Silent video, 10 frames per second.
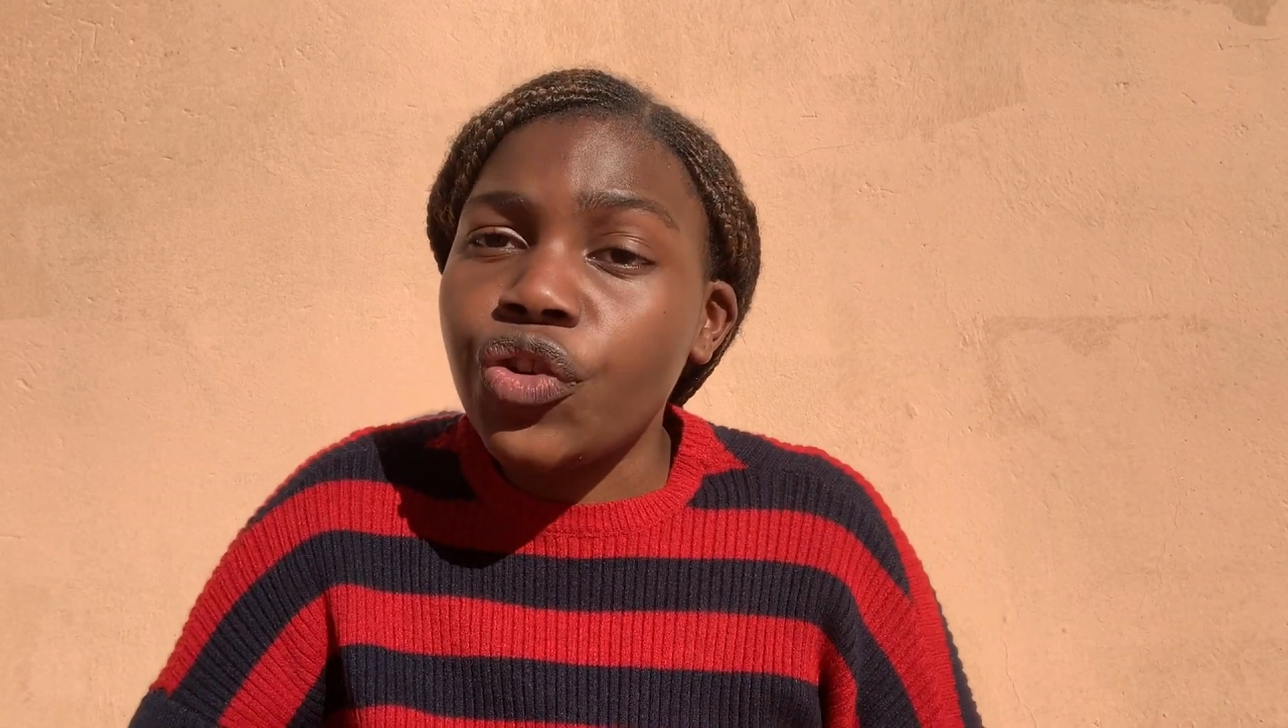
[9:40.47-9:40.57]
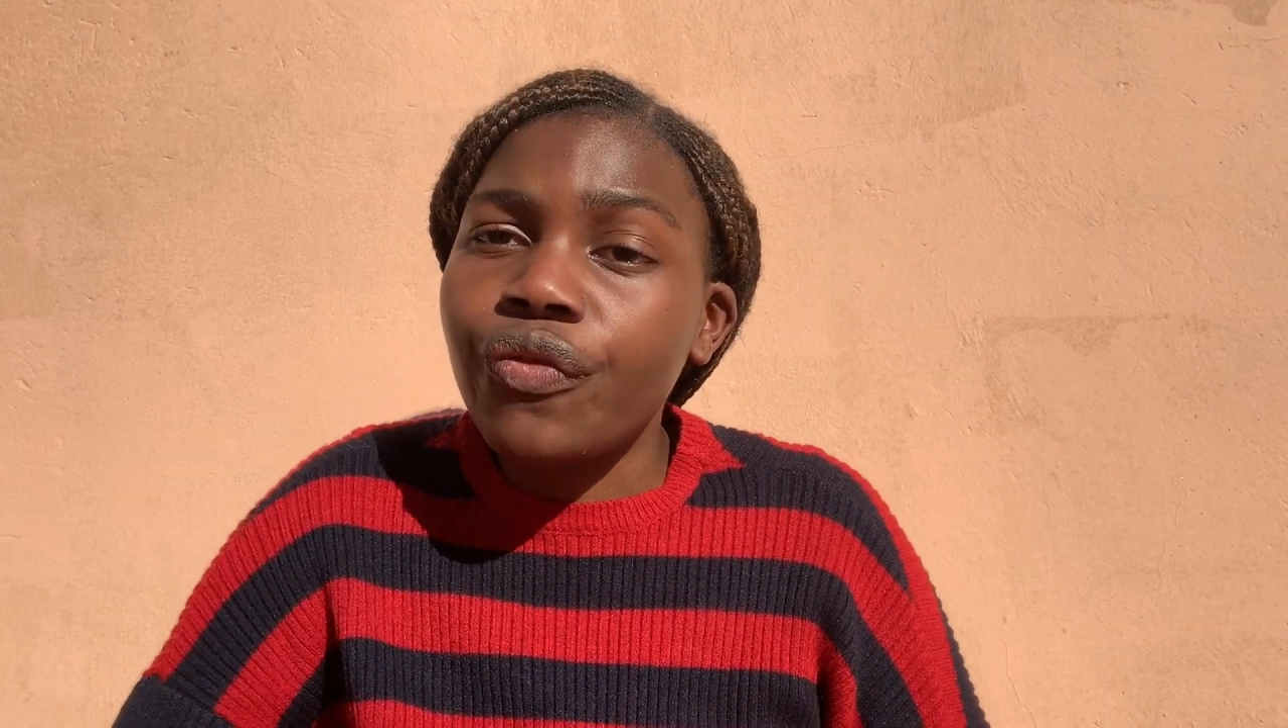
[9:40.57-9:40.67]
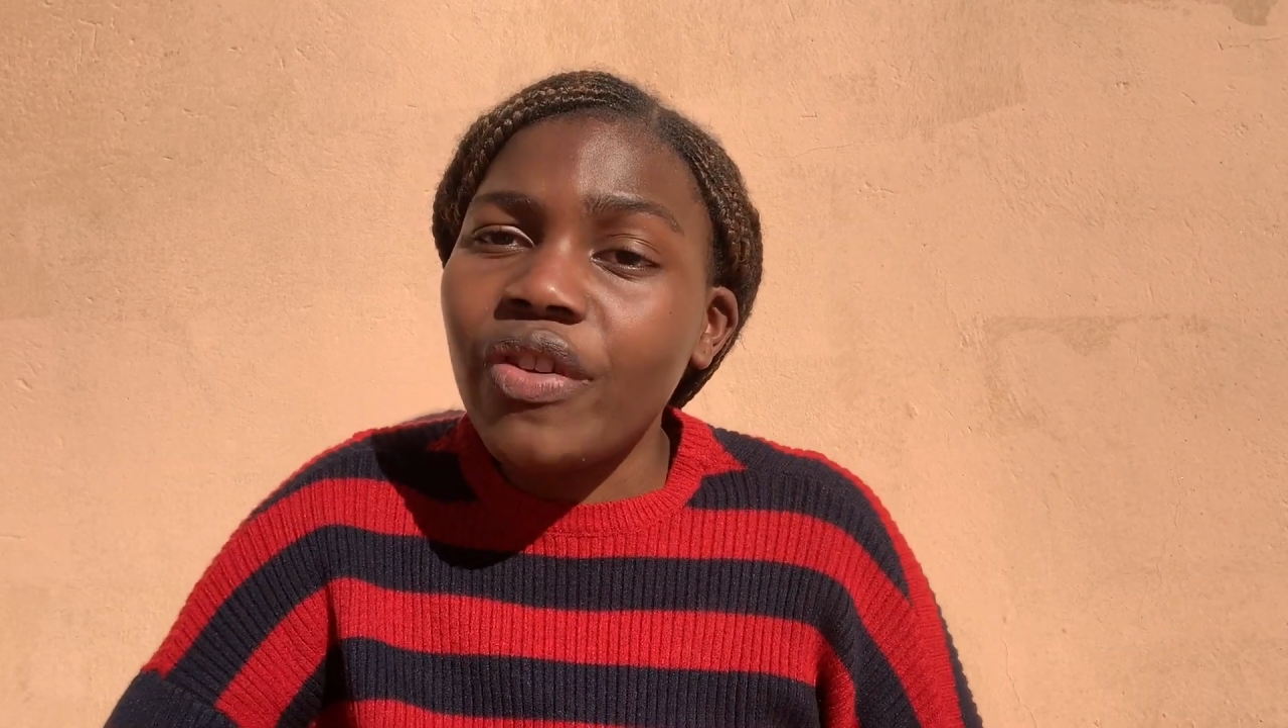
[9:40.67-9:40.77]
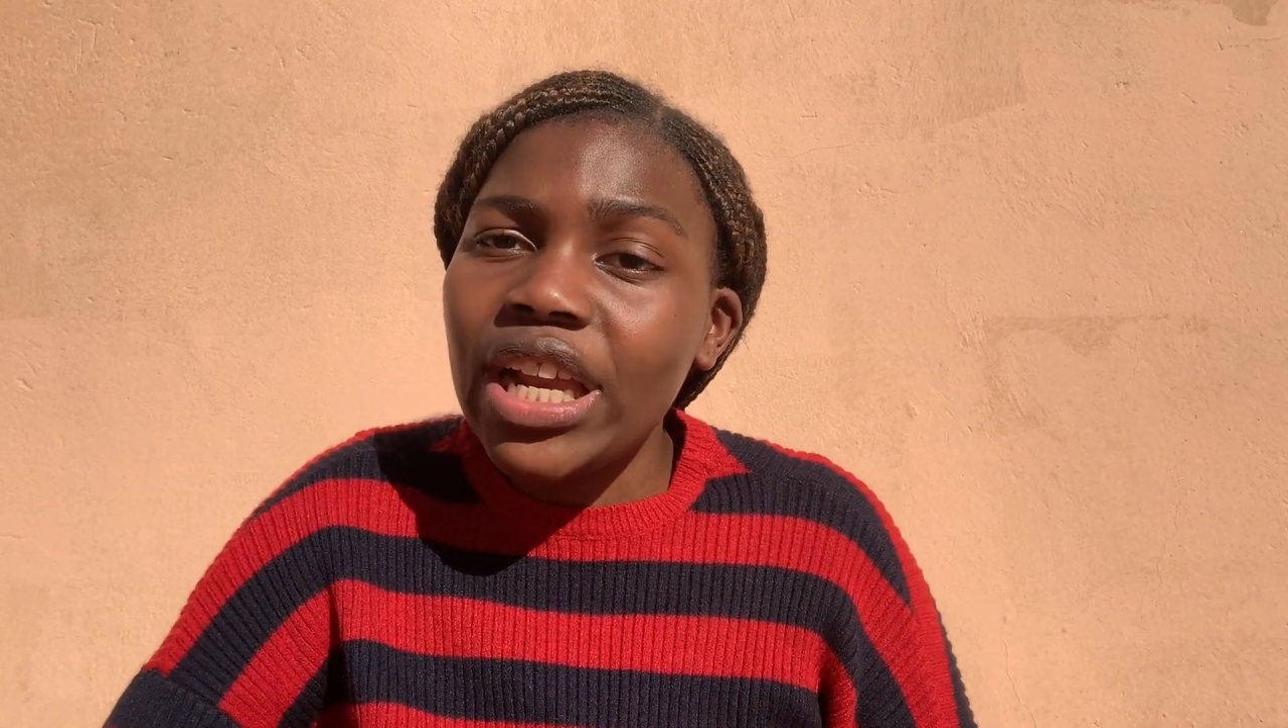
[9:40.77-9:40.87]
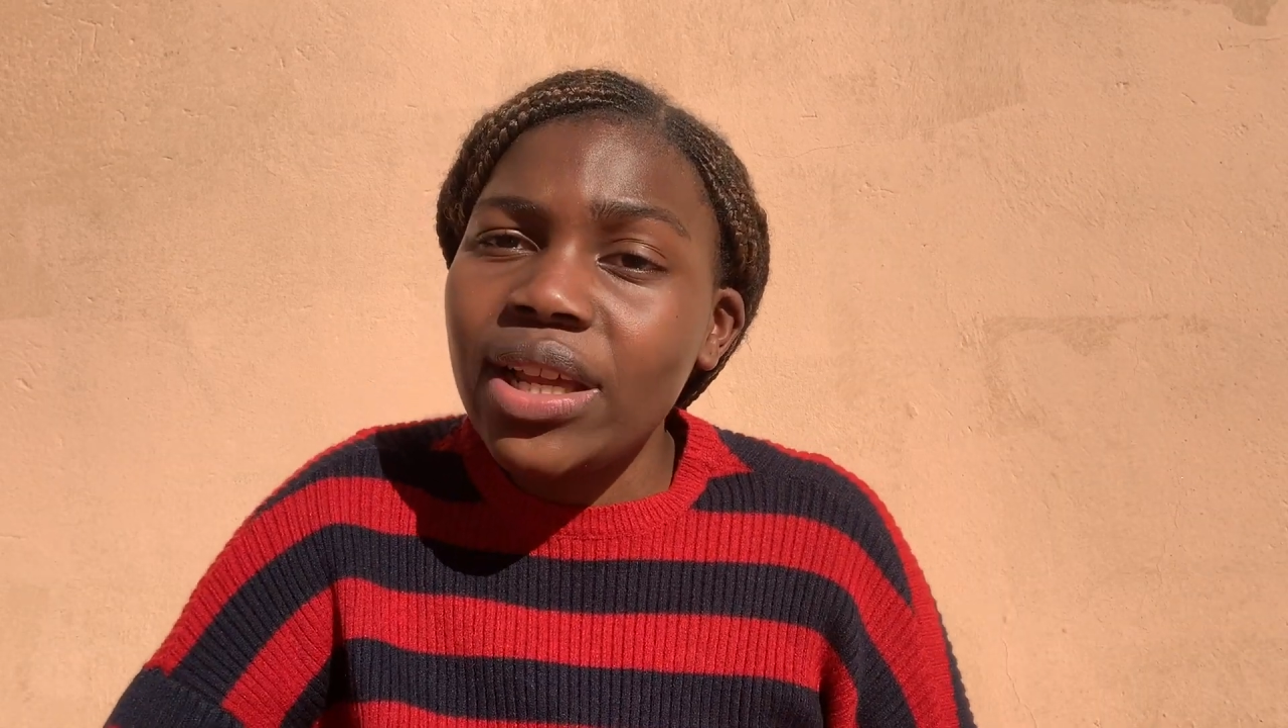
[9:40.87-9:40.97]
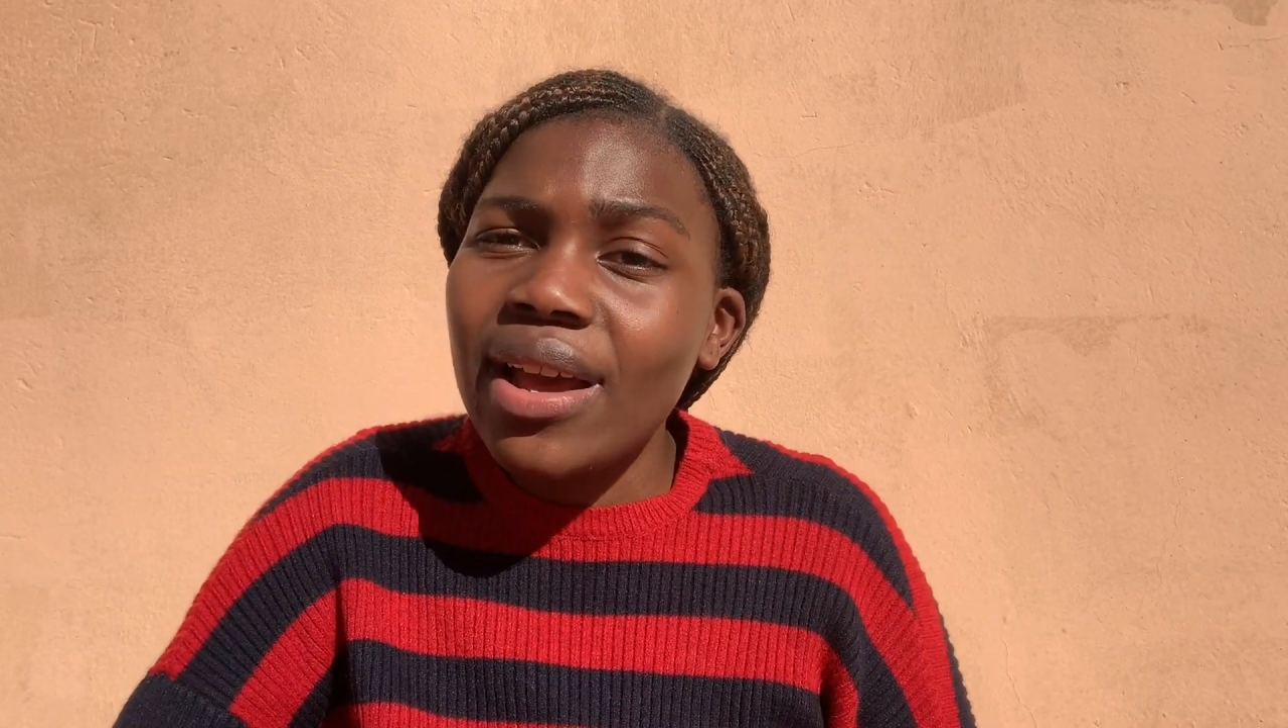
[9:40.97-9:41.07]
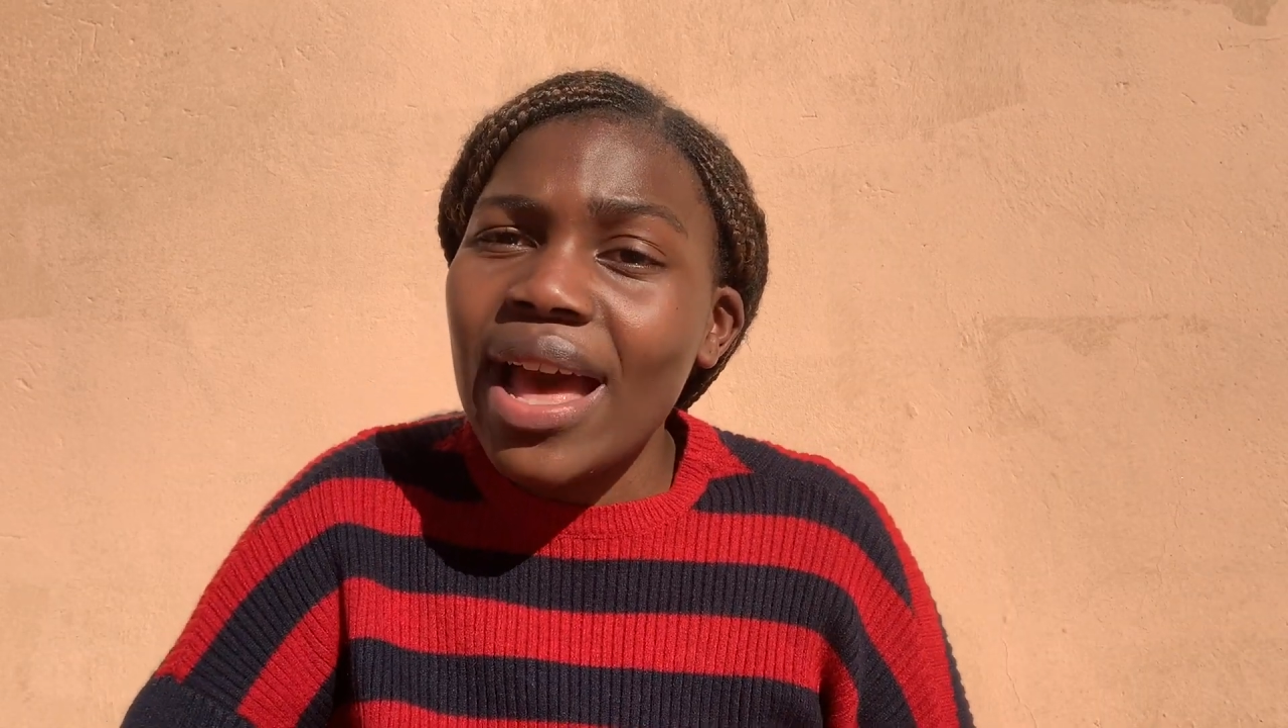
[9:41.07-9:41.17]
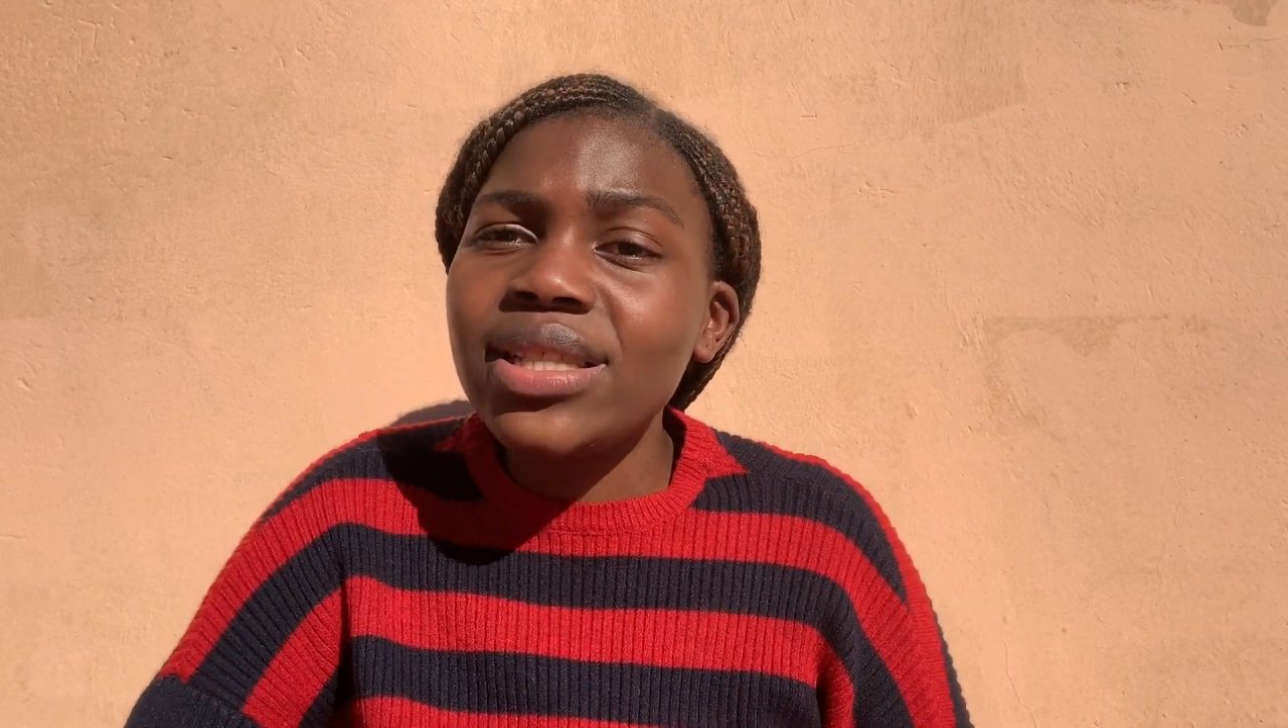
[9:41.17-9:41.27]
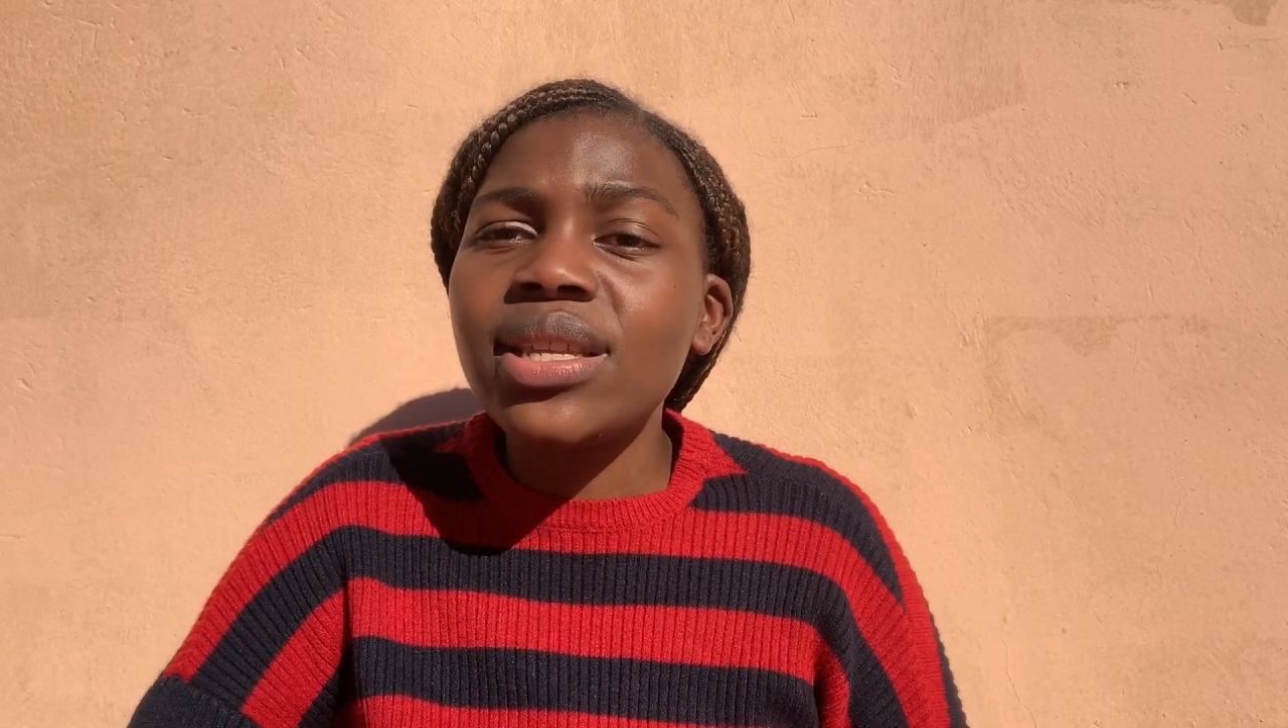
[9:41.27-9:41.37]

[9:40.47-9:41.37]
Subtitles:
failing at,